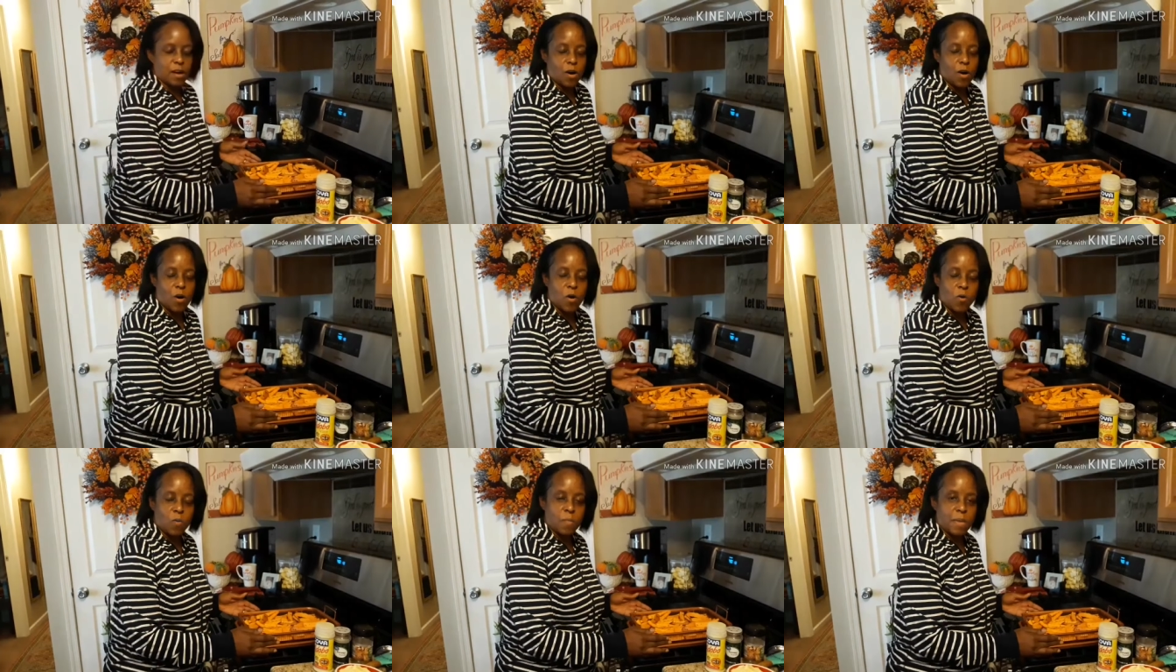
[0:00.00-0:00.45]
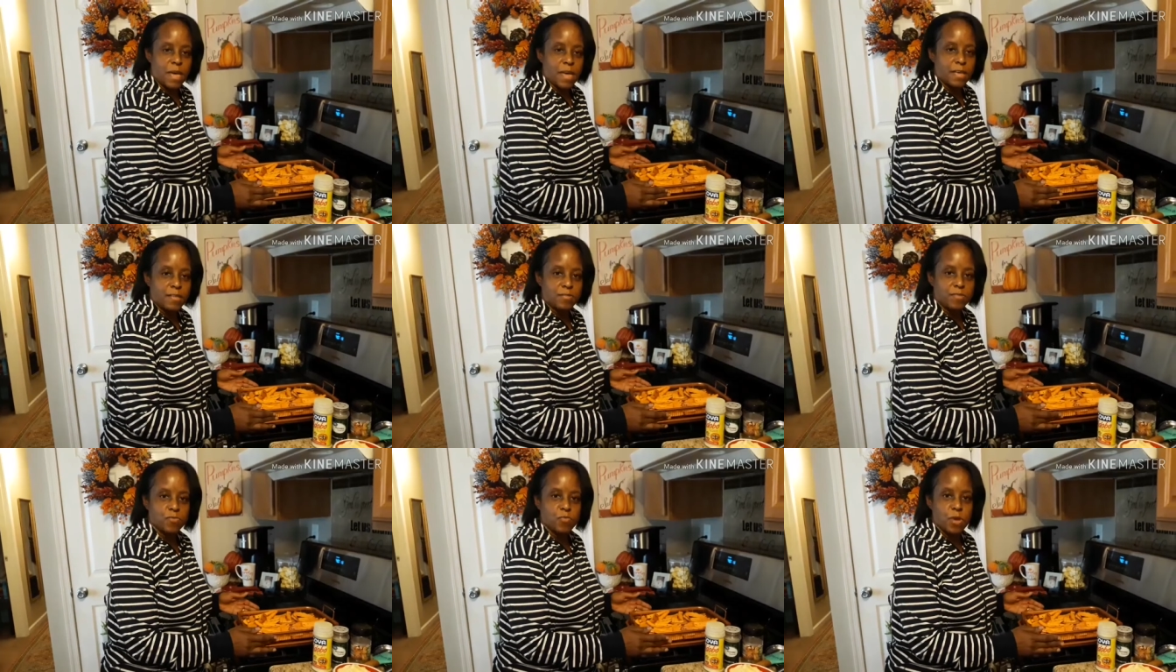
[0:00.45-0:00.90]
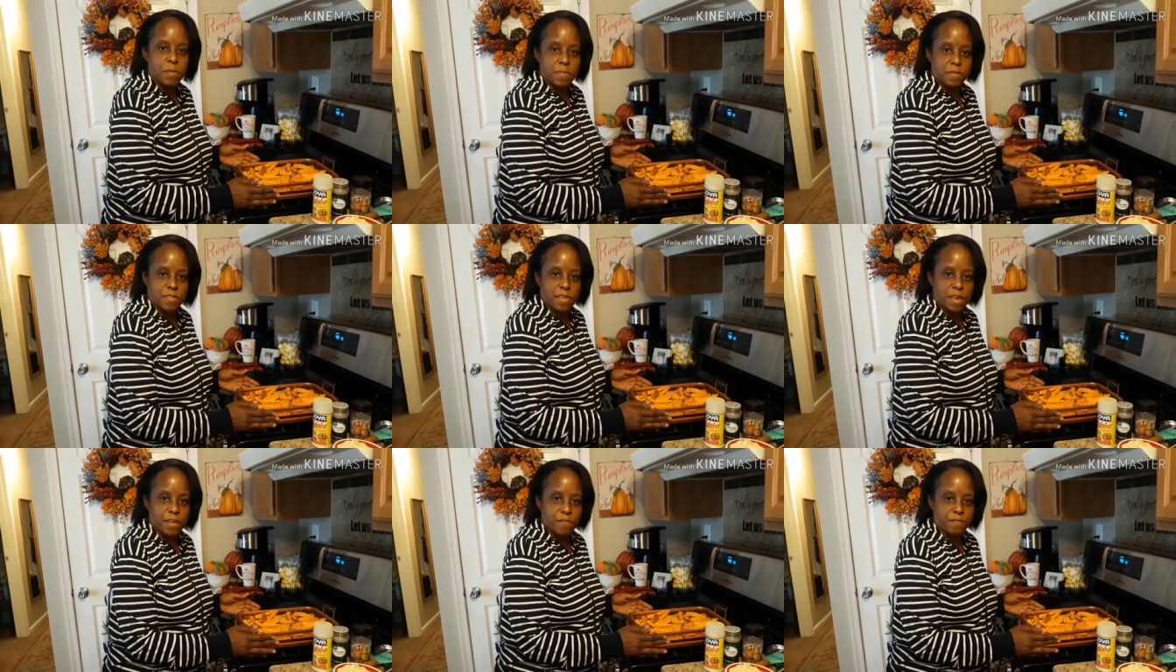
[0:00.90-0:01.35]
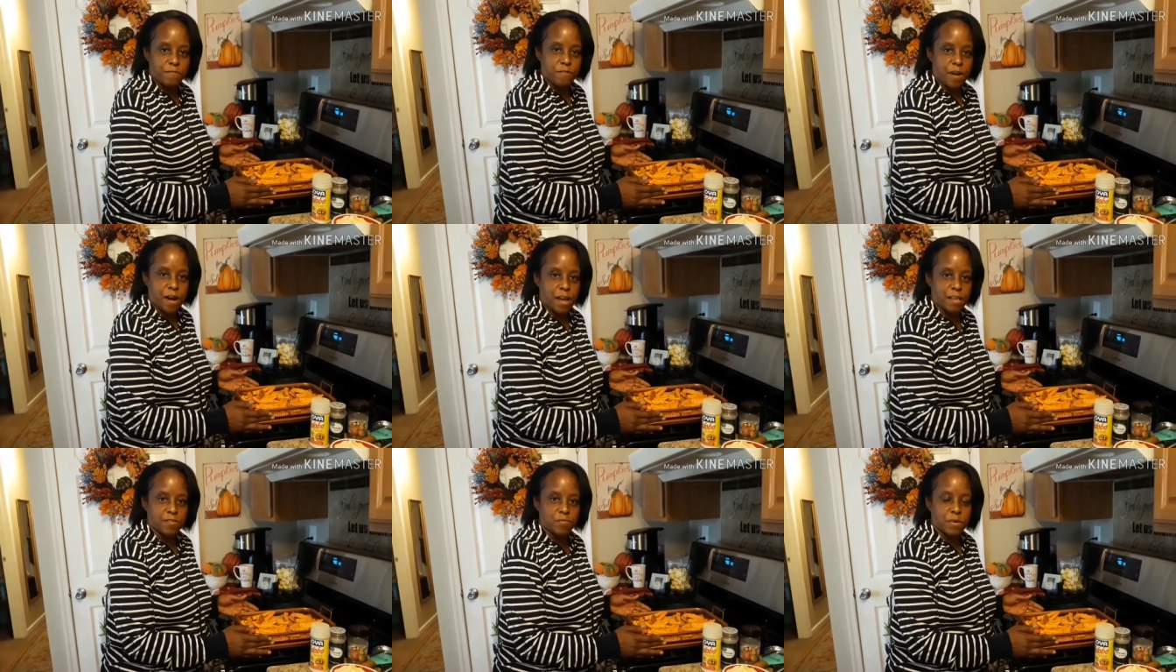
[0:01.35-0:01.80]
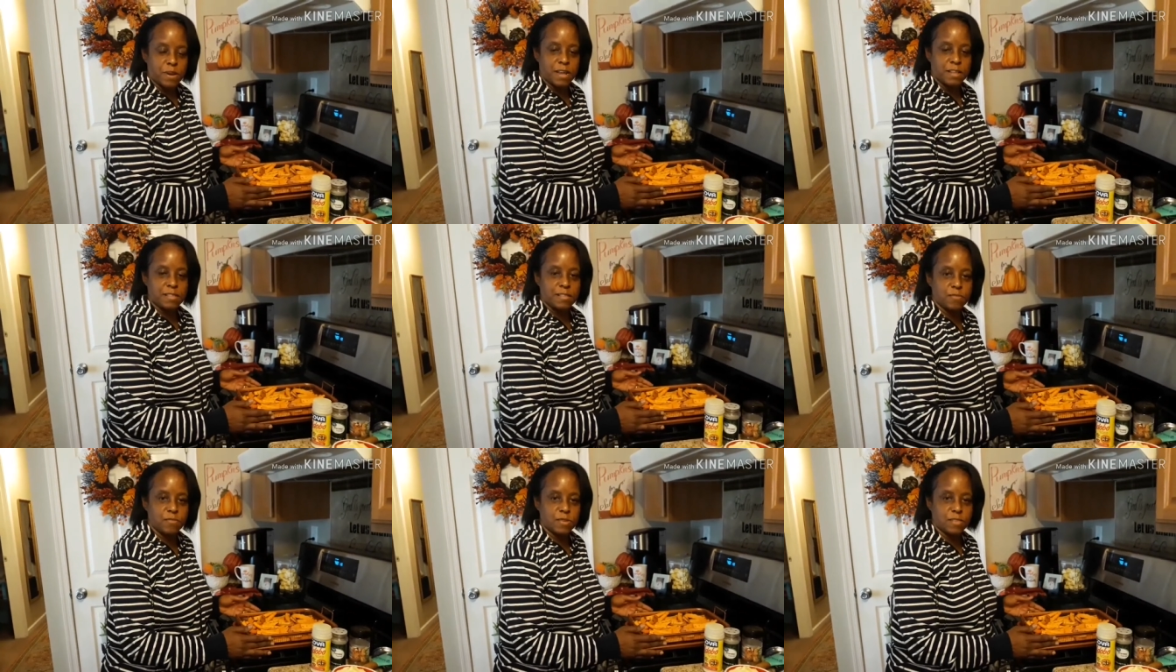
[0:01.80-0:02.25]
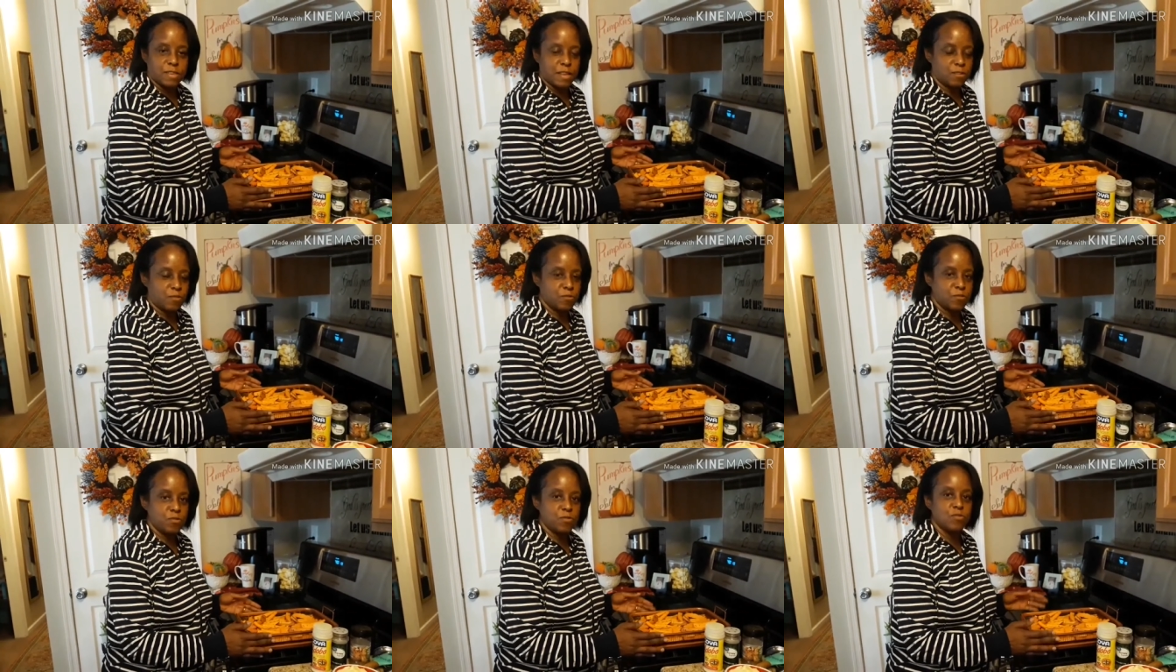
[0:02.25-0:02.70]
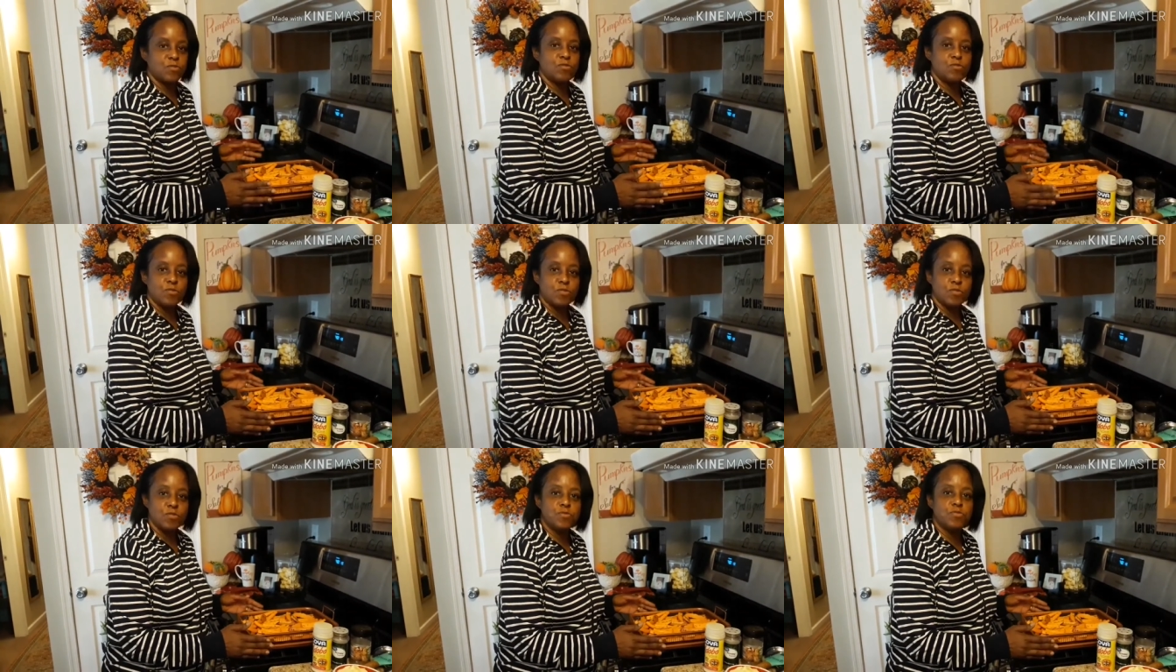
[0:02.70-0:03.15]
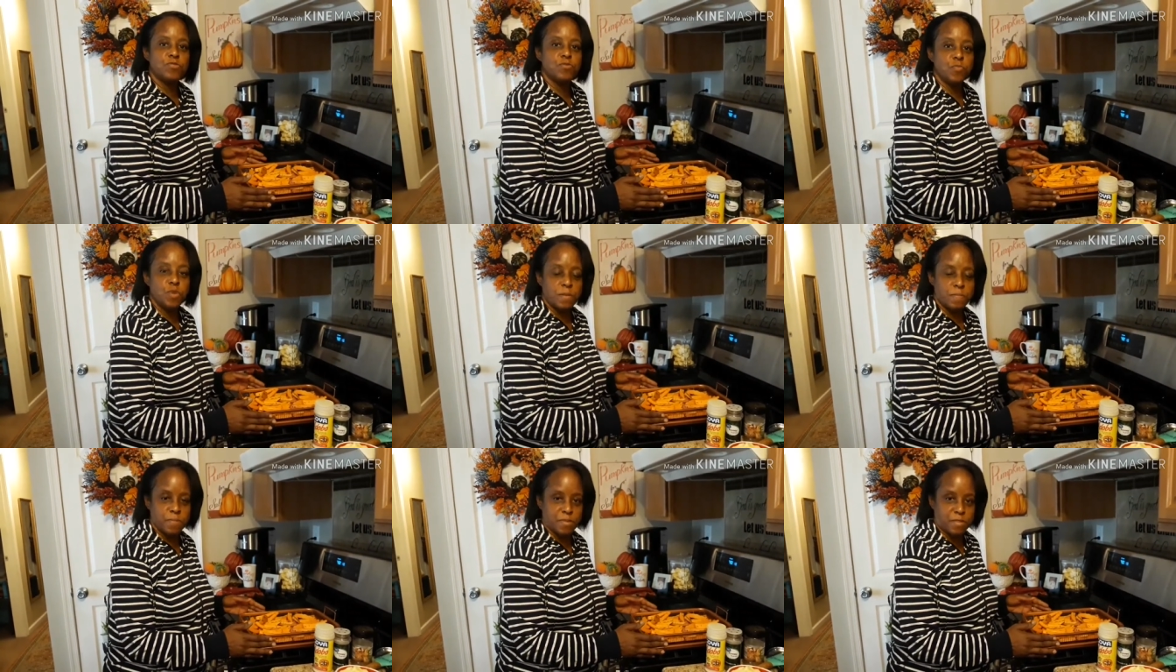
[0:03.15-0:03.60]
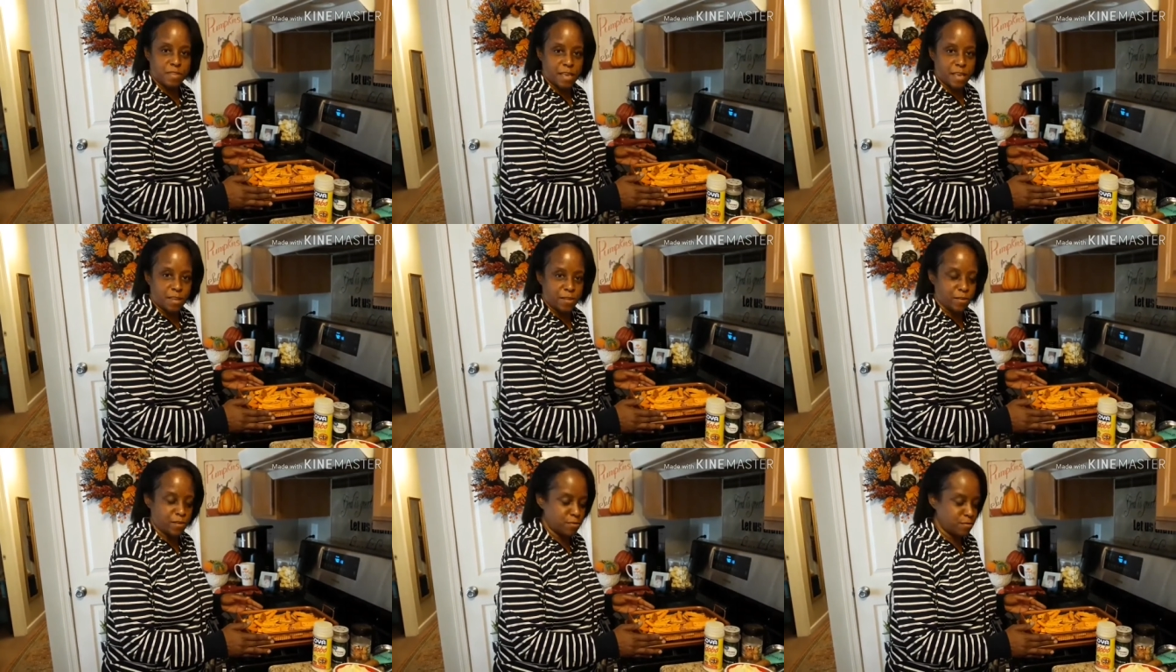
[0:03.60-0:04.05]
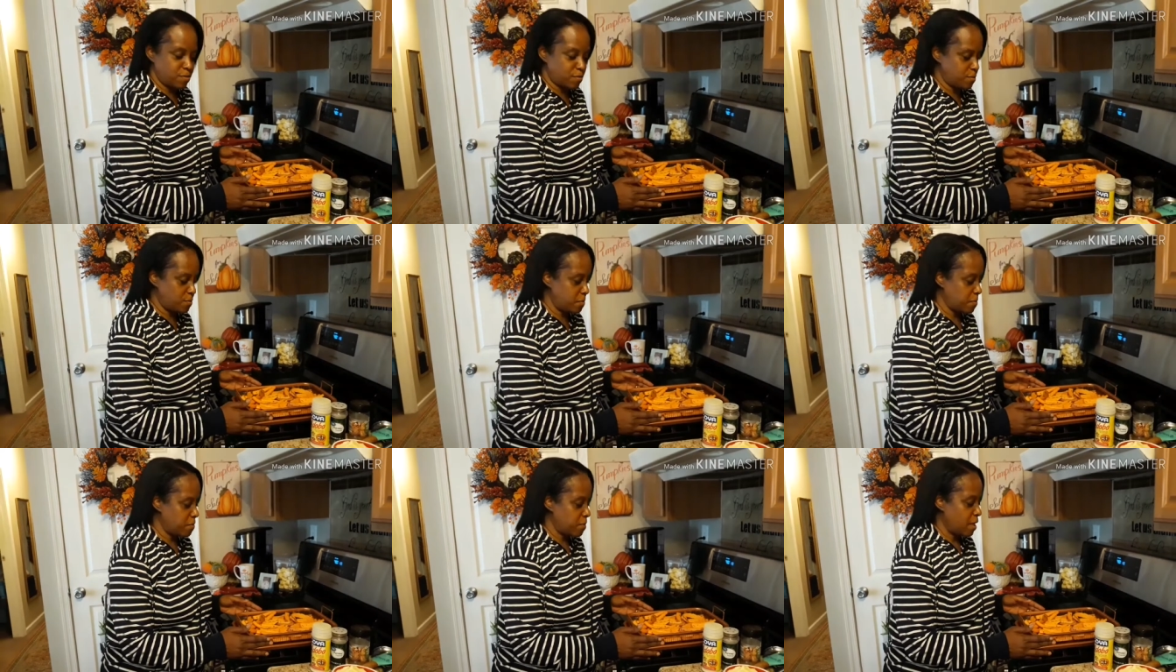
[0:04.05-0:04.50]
homemade sweet potato fries, what I did was I took two sweet potatoes